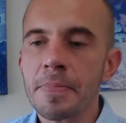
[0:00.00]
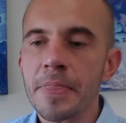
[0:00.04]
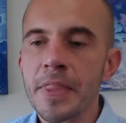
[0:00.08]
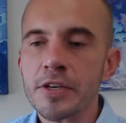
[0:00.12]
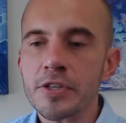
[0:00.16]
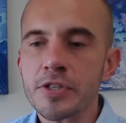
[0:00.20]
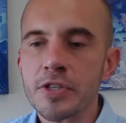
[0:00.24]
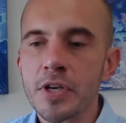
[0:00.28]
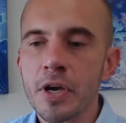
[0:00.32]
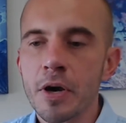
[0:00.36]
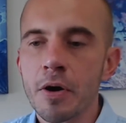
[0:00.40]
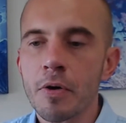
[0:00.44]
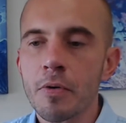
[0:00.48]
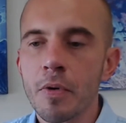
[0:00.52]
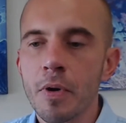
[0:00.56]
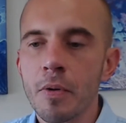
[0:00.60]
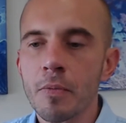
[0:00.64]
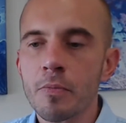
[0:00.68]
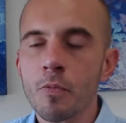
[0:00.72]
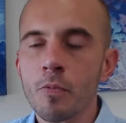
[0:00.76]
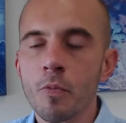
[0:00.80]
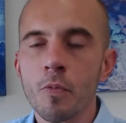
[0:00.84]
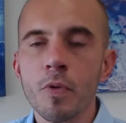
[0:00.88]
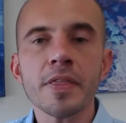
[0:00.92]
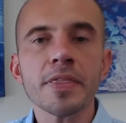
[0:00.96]

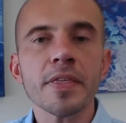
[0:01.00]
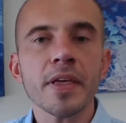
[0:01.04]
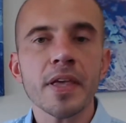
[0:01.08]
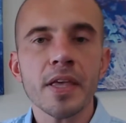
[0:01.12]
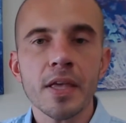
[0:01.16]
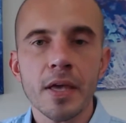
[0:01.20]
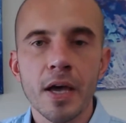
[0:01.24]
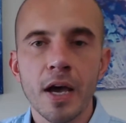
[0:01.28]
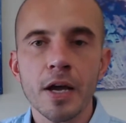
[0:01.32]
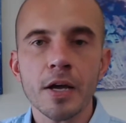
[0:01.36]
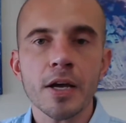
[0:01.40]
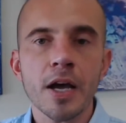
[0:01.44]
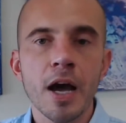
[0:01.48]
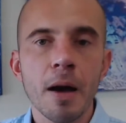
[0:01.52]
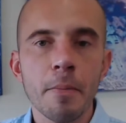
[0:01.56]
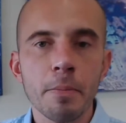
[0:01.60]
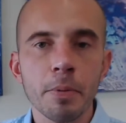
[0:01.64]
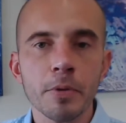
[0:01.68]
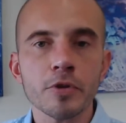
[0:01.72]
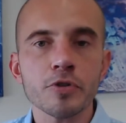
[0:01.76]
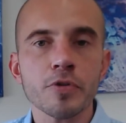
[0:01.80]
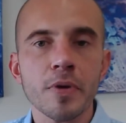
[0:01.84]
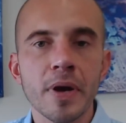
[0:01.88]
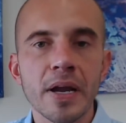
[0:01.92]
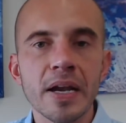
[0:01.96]
So with a
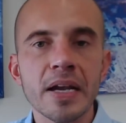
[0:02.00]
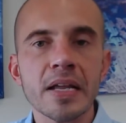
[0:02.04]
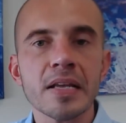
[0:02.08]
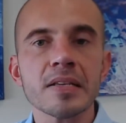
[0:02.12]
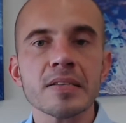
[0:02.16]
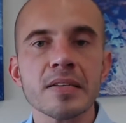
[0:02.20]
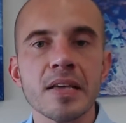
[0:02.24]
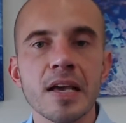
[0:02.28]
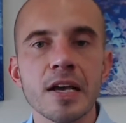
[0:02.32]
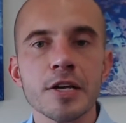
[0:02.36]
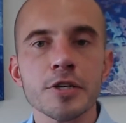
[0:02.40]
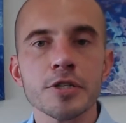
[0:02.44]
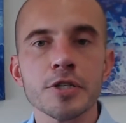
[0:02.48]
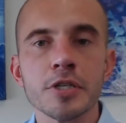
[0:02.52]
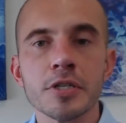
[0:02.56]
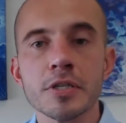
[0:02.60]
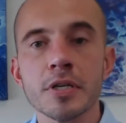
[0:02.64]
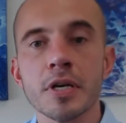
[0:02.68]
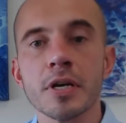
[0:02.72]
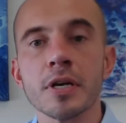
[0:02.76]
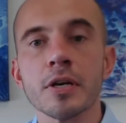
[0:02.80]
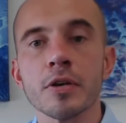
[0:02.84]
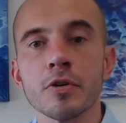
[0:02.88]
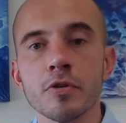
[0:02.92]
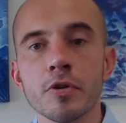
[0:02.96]
couple training
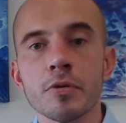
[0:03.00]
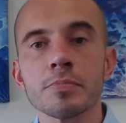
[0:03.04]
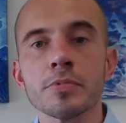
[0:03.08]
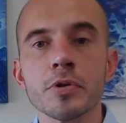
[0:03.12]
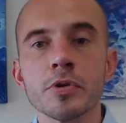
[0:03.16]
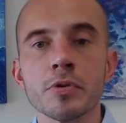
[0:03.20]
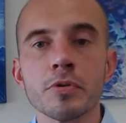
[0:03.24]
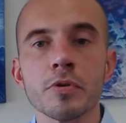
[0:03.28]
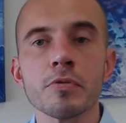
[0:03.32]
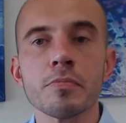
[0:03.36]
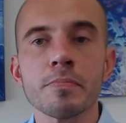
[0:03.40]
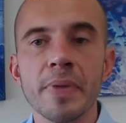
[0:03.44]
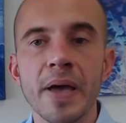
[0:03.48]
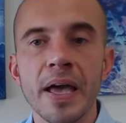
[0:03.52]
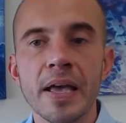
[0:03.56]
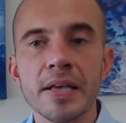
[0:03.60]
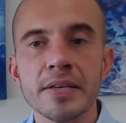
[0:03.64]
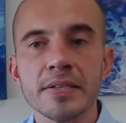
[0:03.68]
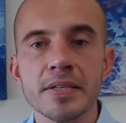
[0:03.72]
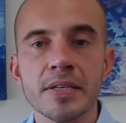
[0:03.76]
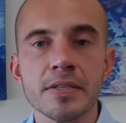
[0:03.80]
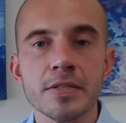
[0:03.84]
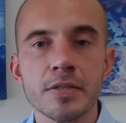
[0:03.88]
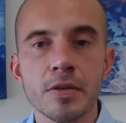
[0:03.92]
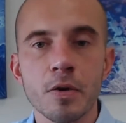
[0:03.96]
sessions on a group-to-group
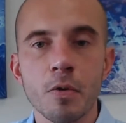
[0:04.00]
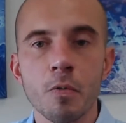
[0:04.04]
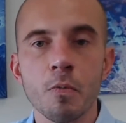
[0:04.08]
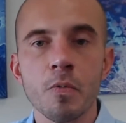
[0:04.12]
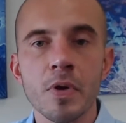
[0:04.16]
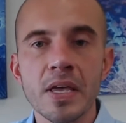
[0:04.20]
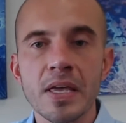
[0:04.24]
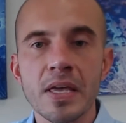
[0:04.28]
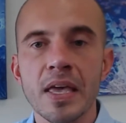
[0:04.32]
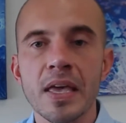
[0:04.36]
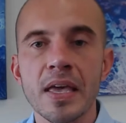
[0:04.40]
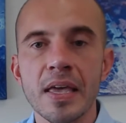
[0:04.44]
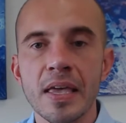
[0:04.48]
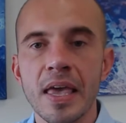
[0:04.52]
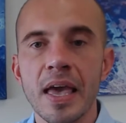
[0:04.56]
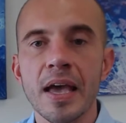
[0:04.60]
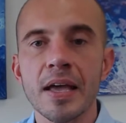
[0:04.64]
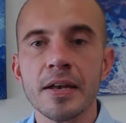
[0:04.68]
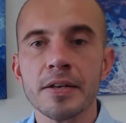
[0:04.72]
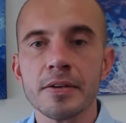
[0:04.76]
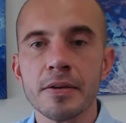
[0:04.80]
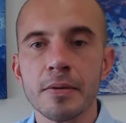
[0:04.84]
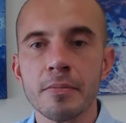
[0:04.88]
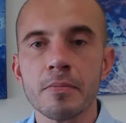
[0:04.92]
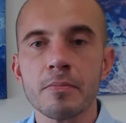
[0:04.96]
basis, we can
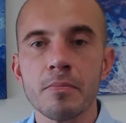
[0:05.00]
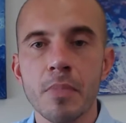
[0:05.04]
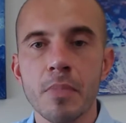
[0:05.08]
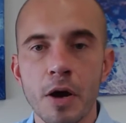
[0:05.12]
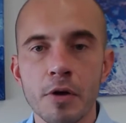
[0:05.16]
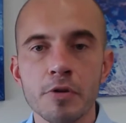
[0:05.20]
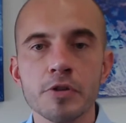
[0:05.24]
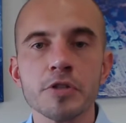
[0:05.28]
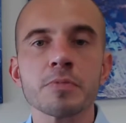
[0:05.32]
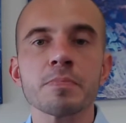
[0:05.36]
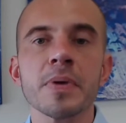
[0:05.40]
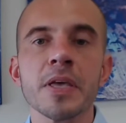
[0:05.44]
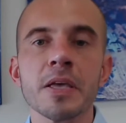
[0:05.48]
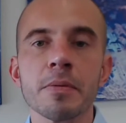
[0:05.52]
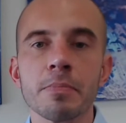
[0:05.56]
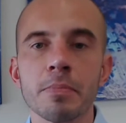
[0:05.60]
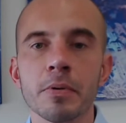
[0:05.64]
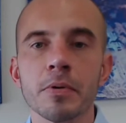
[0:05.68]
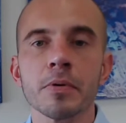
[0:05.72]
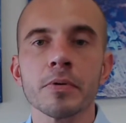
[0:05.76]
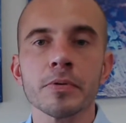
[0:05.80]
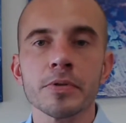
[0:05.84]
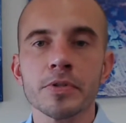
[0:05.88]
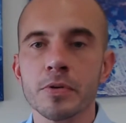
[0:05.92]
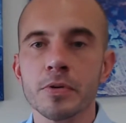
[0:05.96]
get most
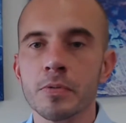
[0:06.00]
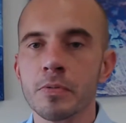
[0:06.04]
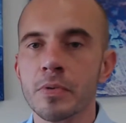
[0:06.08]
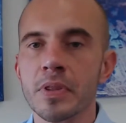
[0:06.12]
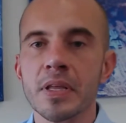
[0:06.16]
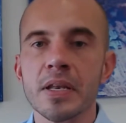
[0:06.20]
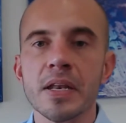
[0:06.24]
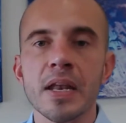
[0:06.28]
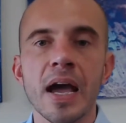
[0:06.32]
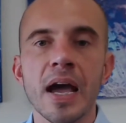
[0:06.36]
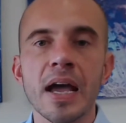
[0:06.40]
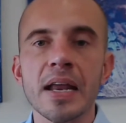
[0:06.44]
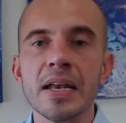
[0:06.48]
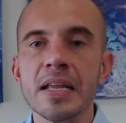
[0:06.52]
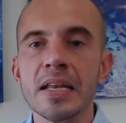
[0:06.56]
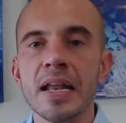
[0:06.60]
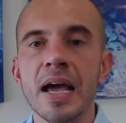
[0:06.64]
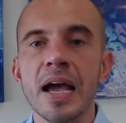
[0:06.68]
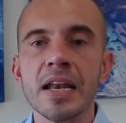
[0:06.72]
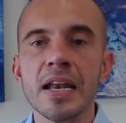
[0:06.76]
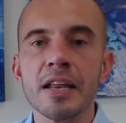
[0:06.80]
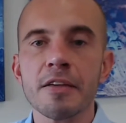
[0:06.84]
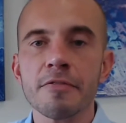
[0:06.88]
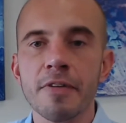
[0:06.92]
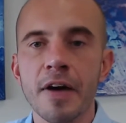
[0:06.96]
people to within
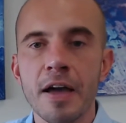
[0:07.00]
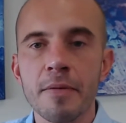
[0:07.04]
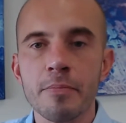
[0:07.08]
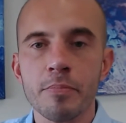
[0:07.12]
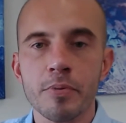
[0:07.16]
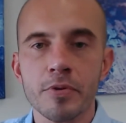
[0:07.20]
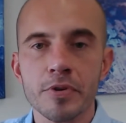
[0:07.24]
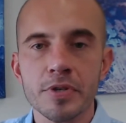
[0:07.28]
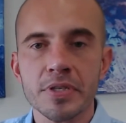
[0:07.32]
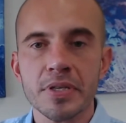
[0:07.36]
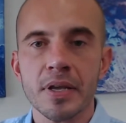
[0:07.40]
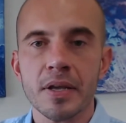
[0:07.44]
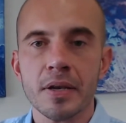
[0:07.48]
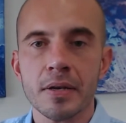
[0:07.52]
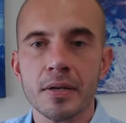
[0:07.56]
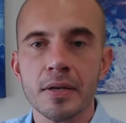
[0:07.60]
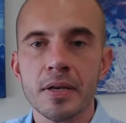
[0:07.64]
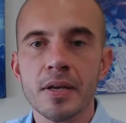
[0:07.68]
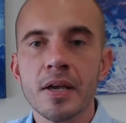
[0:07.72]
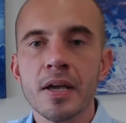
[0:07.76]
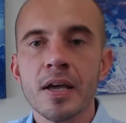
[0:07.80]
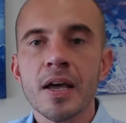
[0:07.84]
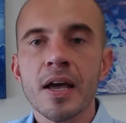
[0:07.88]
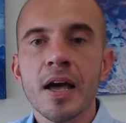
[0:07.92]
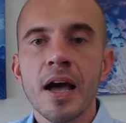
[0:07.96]
90-95%.
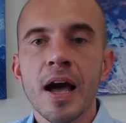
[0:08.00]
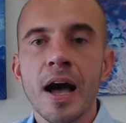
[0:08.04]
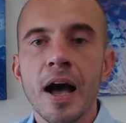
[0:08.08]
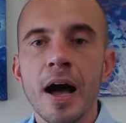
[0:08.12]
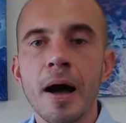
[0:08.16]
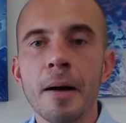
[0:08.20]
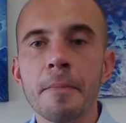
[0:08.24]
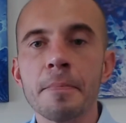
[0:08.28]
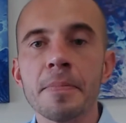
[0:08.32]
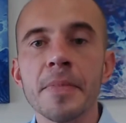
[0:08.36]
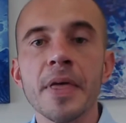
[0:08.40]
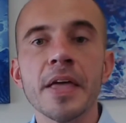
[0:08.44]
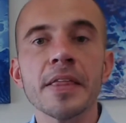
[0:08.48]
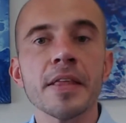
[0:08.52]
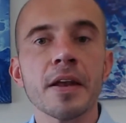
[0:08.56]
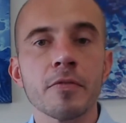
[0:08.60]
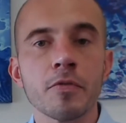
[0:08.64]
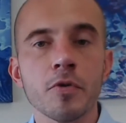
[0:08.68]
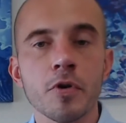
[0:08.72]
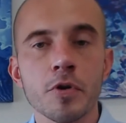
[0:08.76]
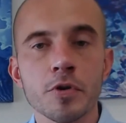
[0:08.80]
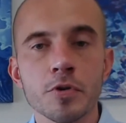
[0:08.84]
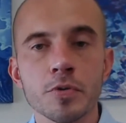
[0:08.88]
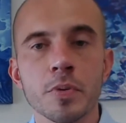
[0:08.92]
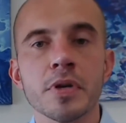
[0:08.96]
And
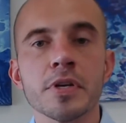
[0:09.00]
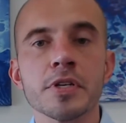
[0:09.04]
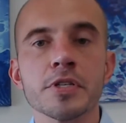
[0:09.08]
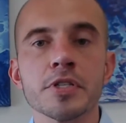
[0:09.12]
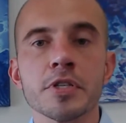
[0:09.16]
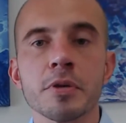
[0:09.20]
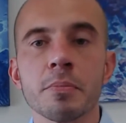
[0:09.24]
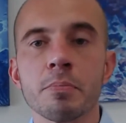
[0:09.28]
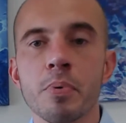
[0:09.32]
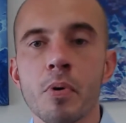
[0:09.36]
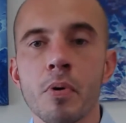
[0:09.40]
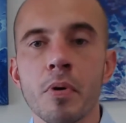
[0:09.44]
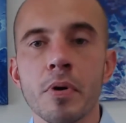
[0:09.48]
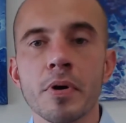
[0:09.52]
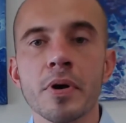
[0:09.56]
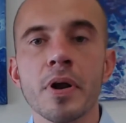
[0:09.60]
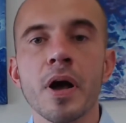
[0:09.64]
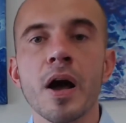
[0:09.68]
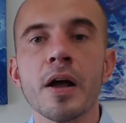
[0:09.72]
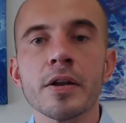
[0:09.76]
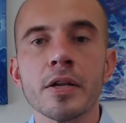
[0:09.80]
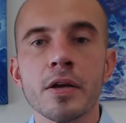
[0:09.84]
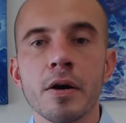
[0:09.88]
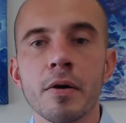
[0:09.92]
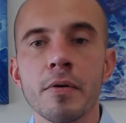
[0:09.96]
then of course we're going to
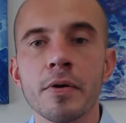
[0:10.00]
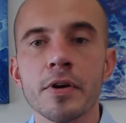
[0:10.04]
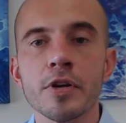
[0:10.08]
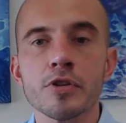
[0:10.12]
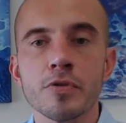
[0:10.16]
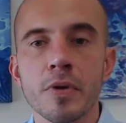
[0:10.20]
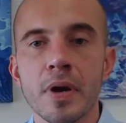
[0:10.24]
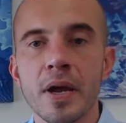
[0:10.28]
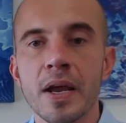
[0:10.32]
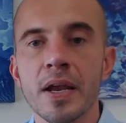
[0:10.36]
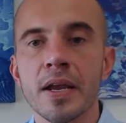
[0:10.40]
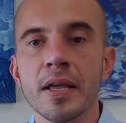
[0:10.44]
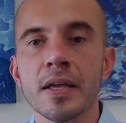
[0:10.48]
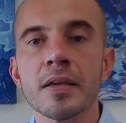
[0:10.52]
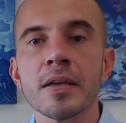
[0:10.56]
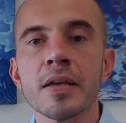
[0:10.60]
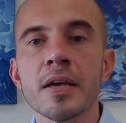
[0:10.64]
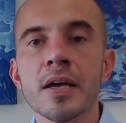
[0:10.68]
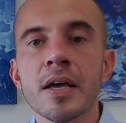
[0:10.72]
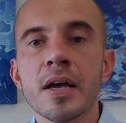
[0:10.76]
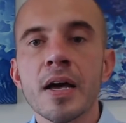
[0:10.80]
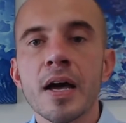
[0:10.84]
support ongoing training.